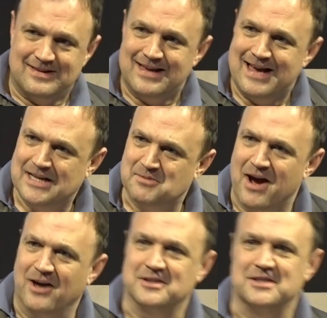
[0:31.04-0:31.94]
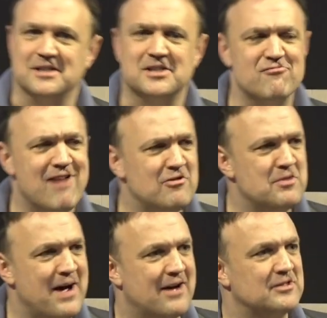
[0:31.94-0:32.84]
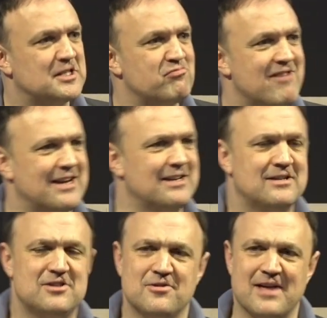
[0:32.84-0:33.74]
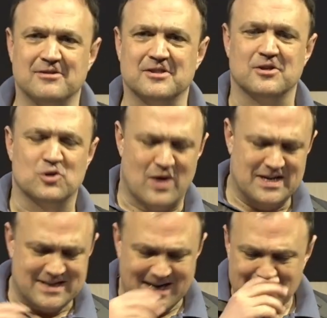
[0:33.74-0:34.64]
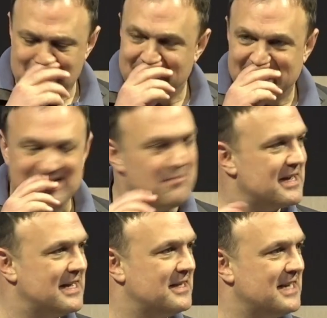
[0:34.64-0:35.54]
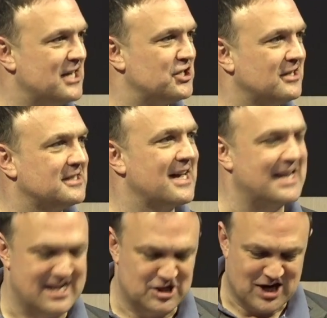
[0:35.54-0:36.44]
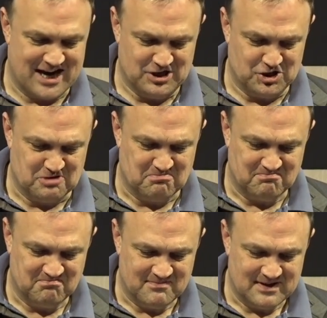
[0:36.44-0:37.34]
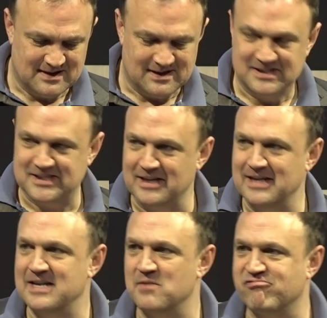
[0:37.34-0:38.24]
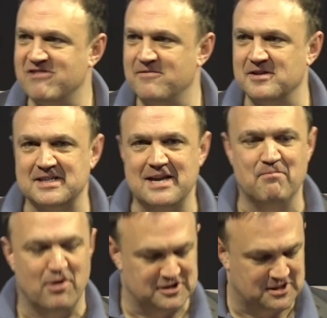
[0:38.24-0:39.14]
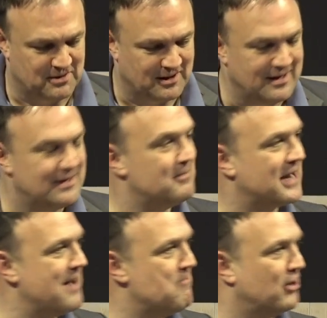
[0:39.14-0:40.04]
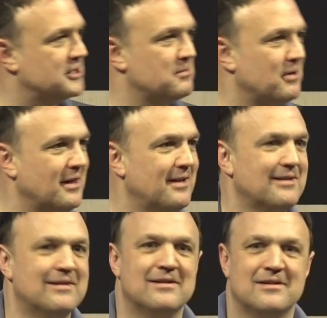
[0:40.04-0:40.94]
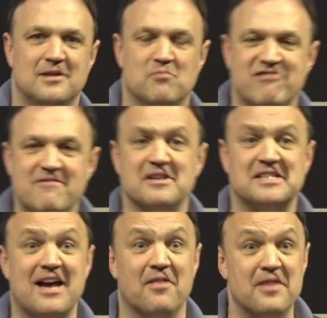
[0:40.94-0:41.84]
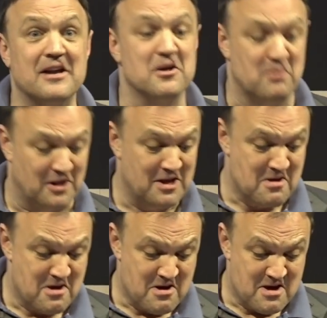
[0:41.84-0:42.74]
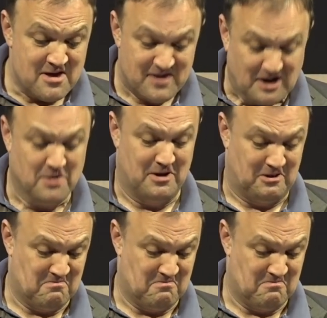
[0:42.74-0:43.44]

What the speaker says: Here's my answer. So round about spring 2020, something in the national psyche changed. Suddenly, the previously impossible became possible, the previously unthinkable, thinkable.